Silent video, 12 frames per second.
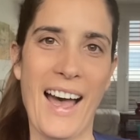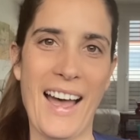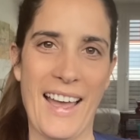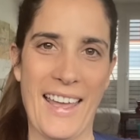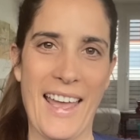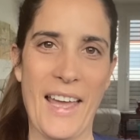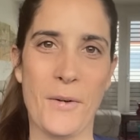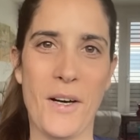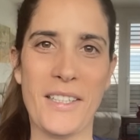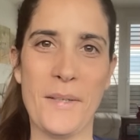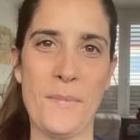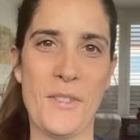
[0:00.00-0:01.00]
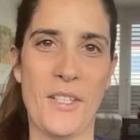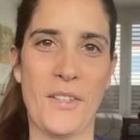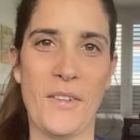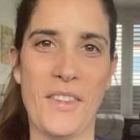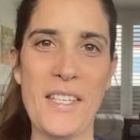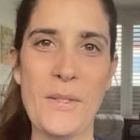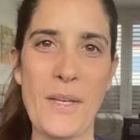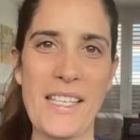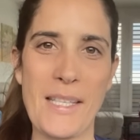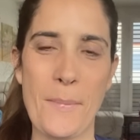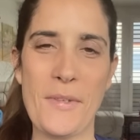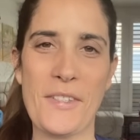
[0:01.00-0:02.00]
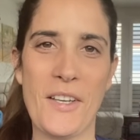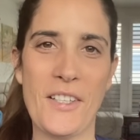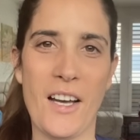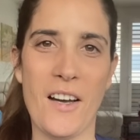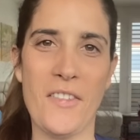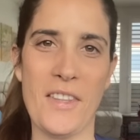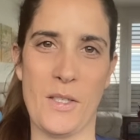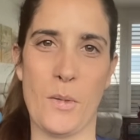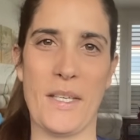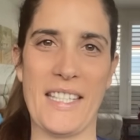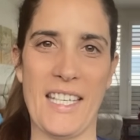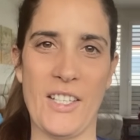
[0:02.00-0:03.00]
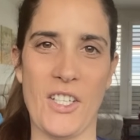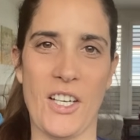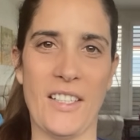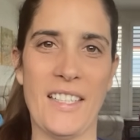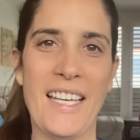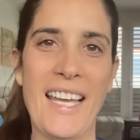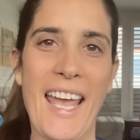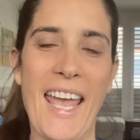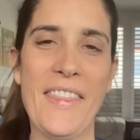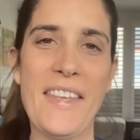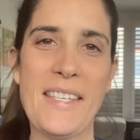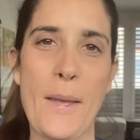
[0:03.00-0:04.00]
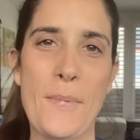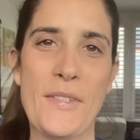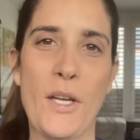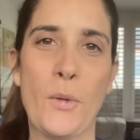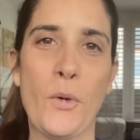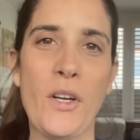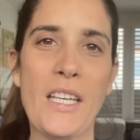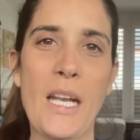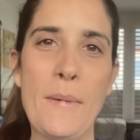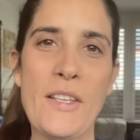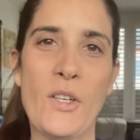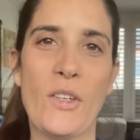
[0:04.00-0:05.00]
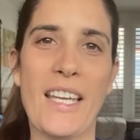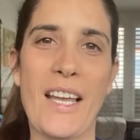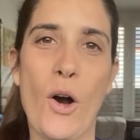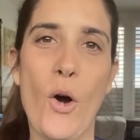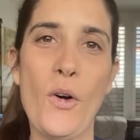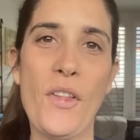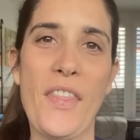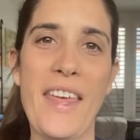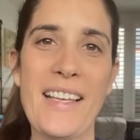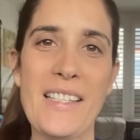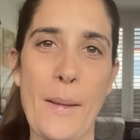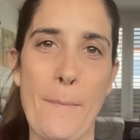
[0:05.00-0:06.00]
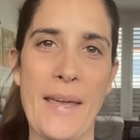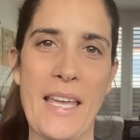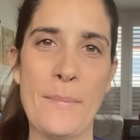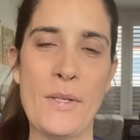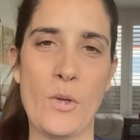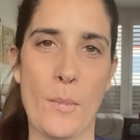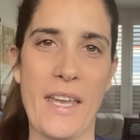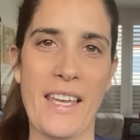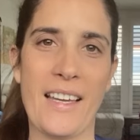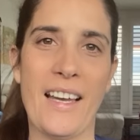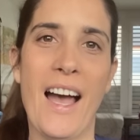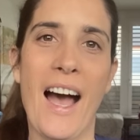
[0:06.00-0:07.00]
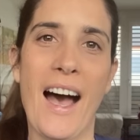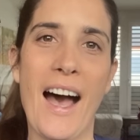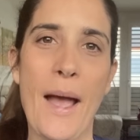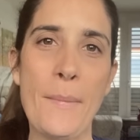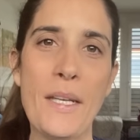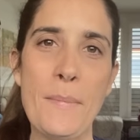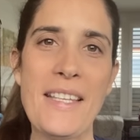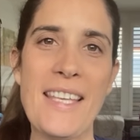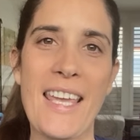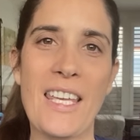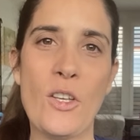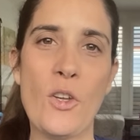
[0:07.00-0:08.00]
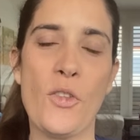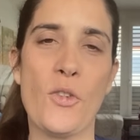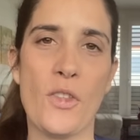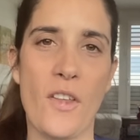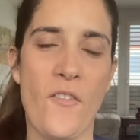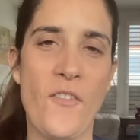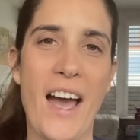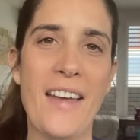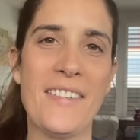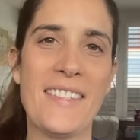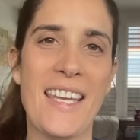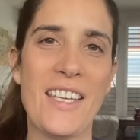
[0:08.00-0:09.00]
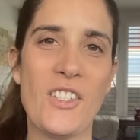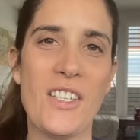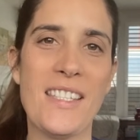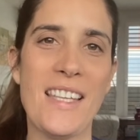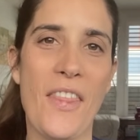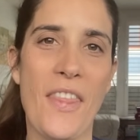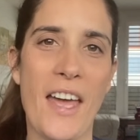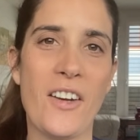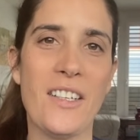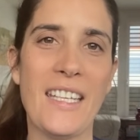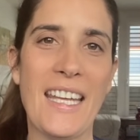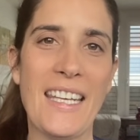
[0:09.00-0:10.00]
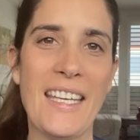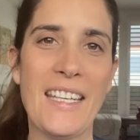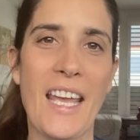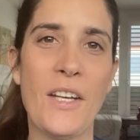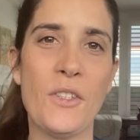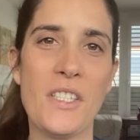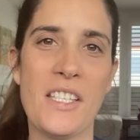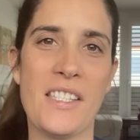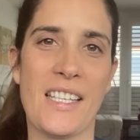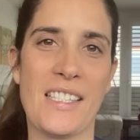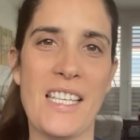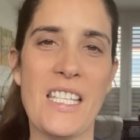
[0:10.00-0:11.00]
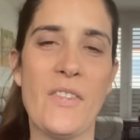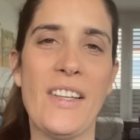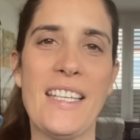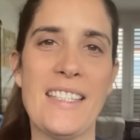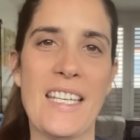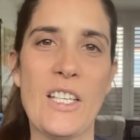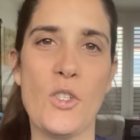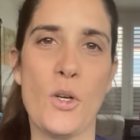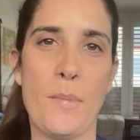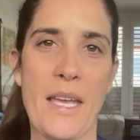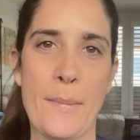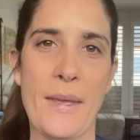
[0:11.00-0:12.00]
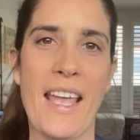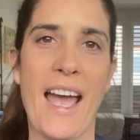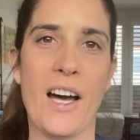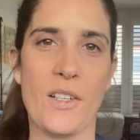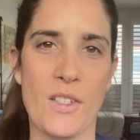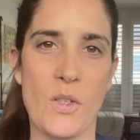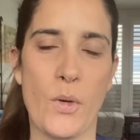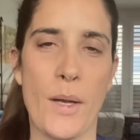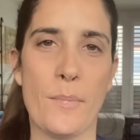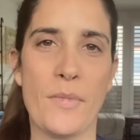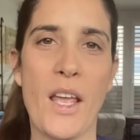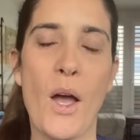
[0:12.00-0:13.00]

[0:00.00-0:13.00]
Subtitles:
Hi, and welcome to this week's episode of The Swimming Teacher. In this episode, we're going to be talking all things baby swimming. I'm going to be taking you through the 5 stages that are needed in order to successfully teach your baby how to swim.